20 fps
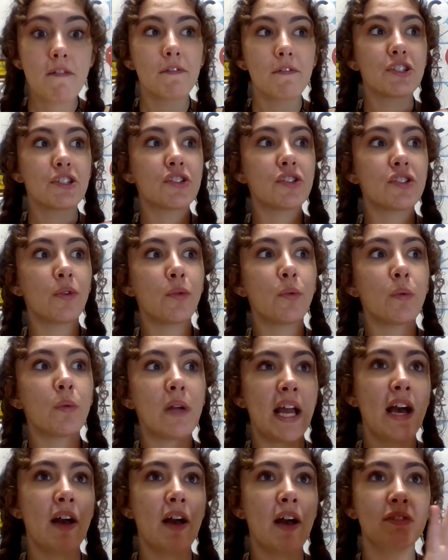
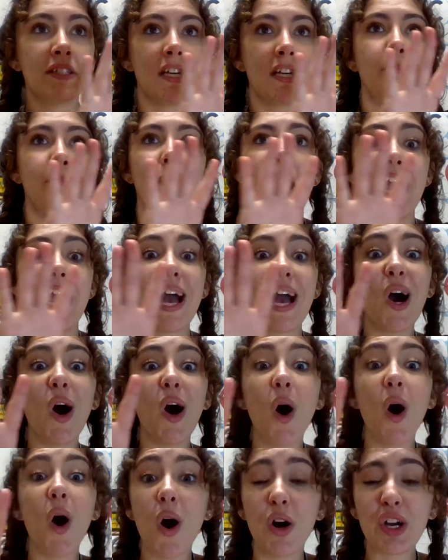surrounded by
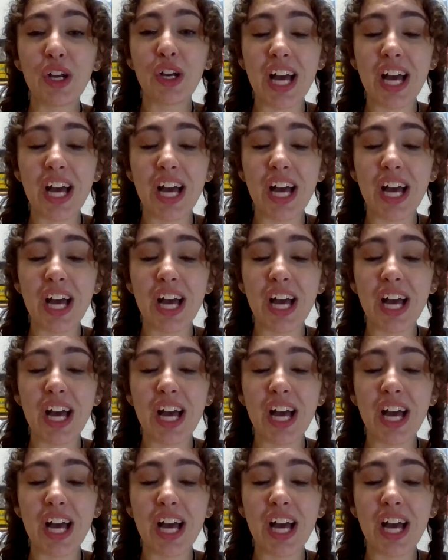all